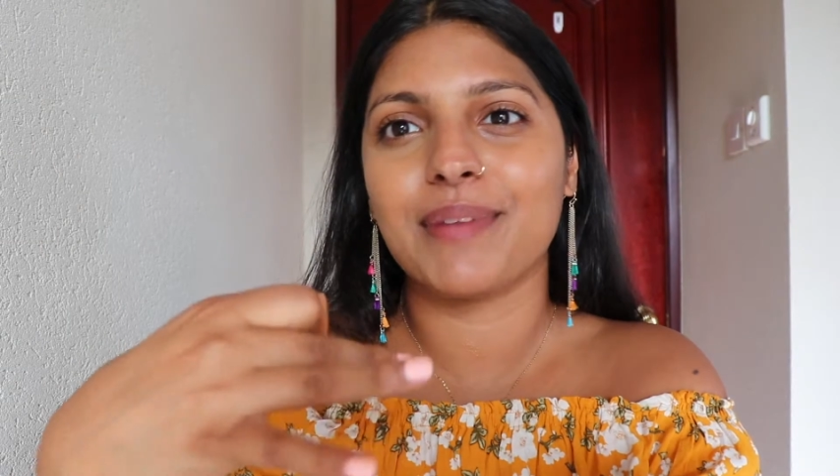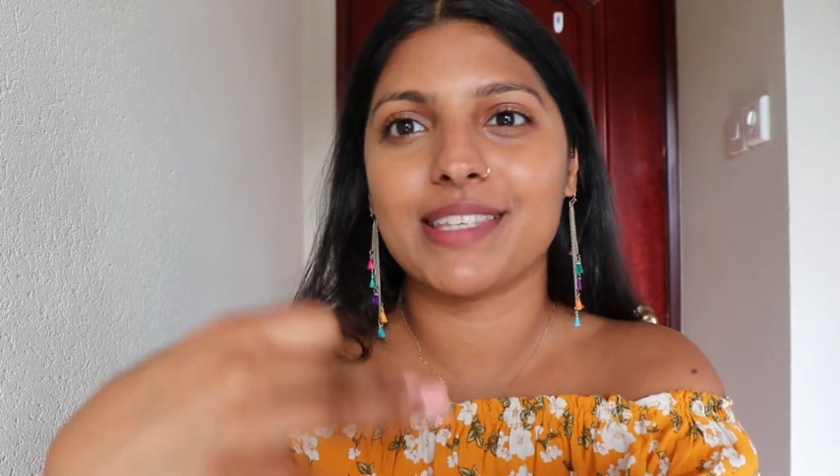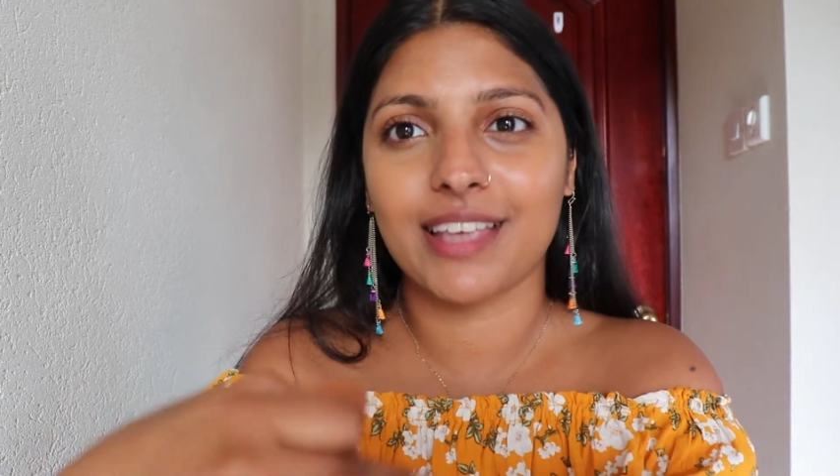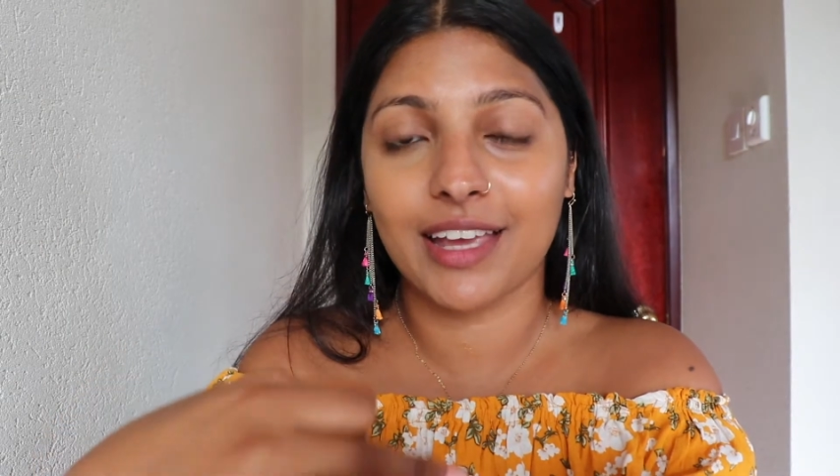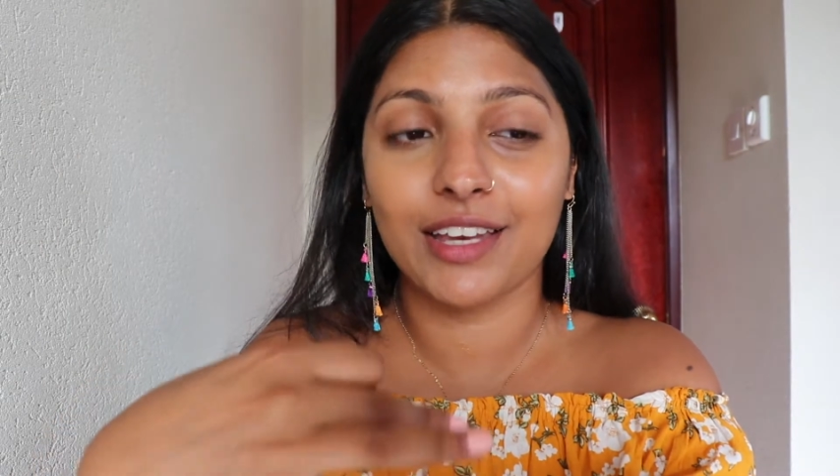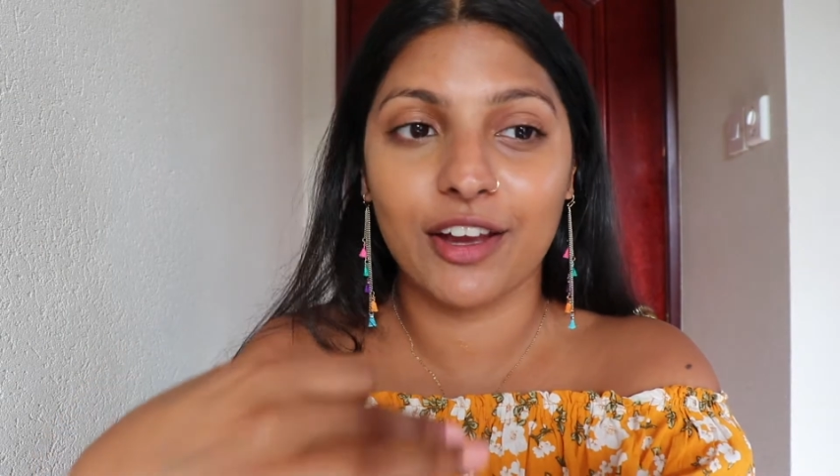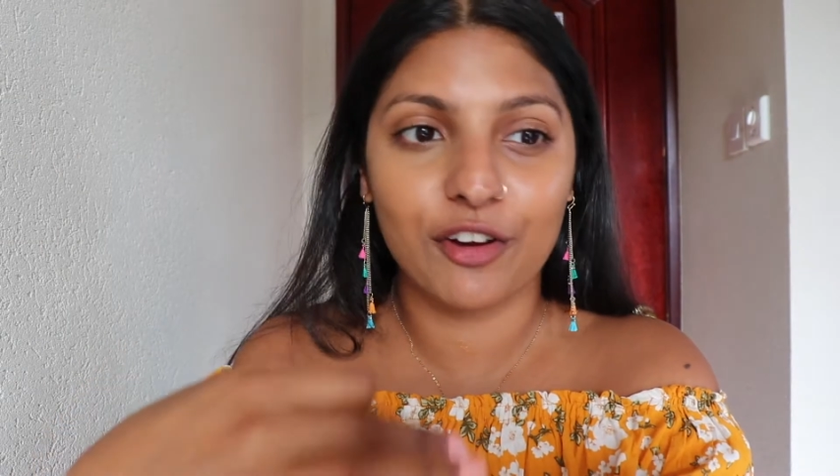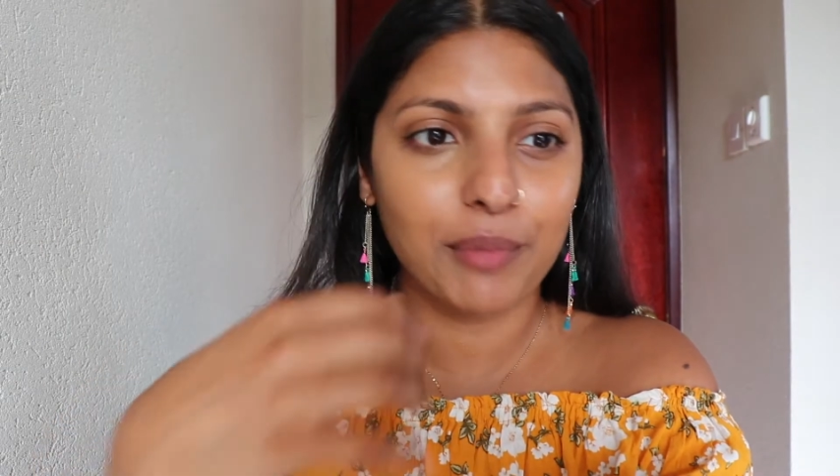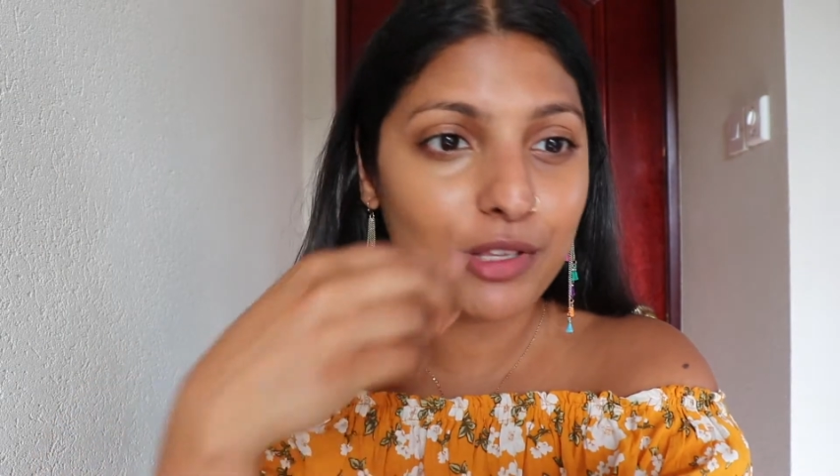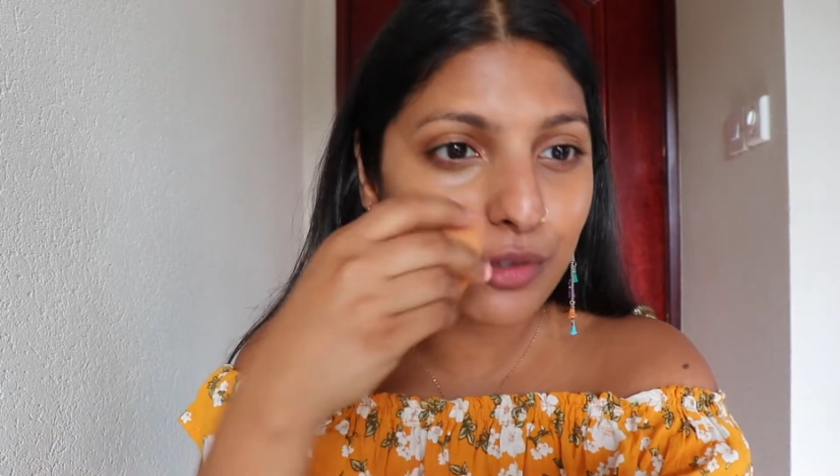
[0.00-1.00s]
my second year
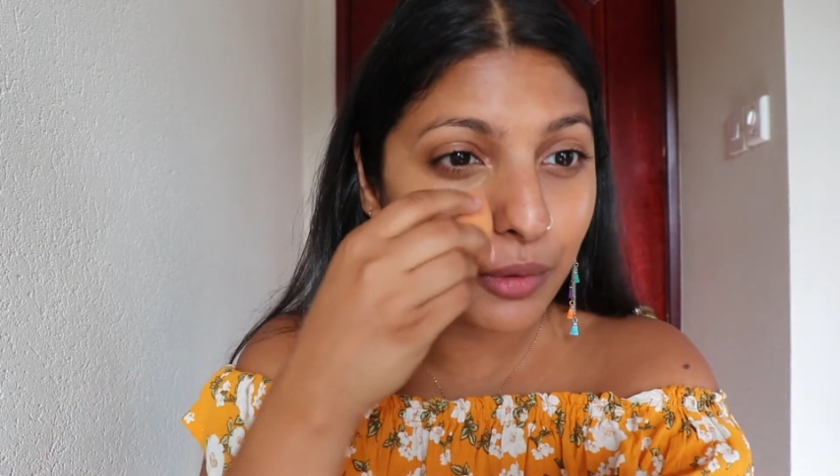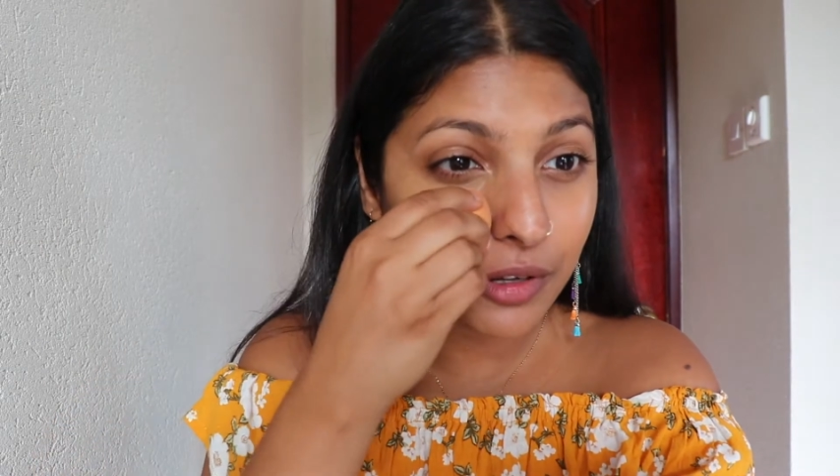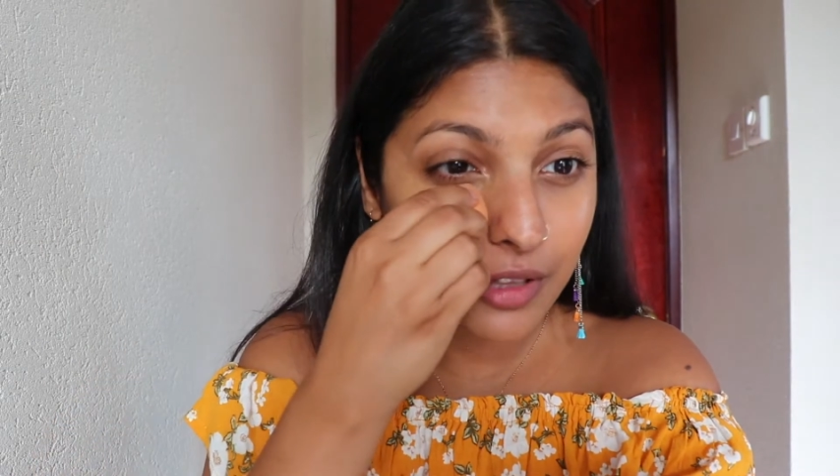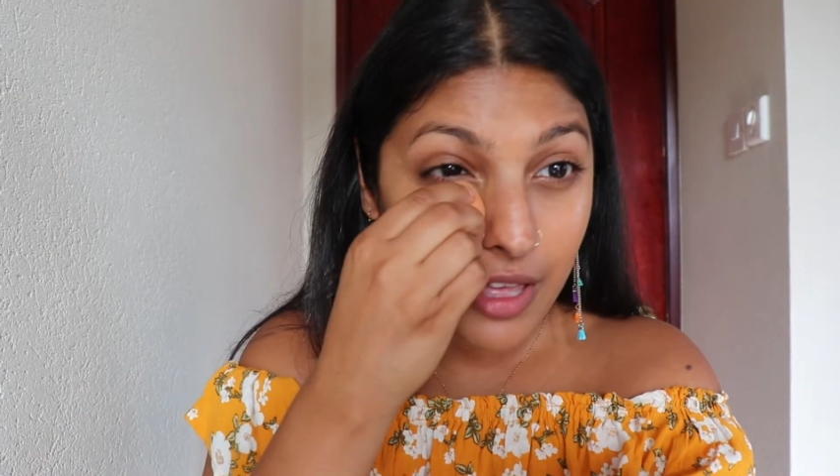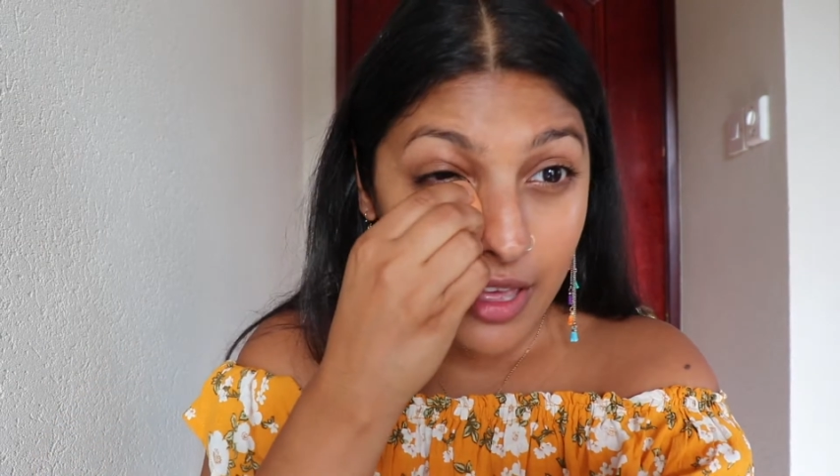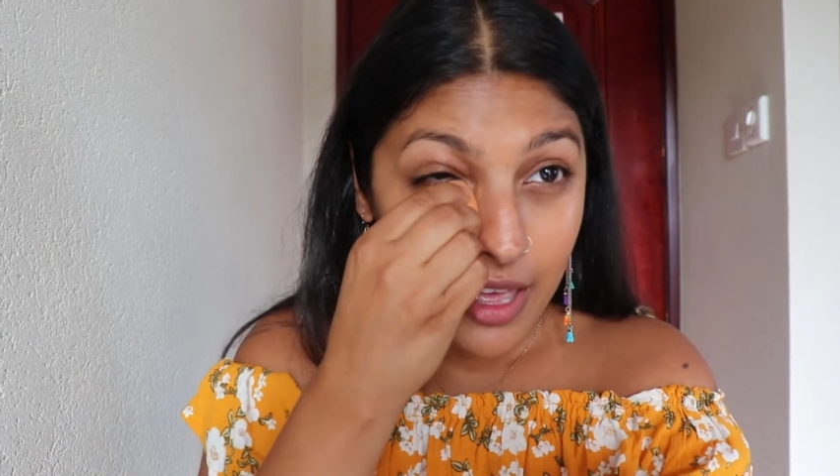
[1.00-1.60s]
of med school,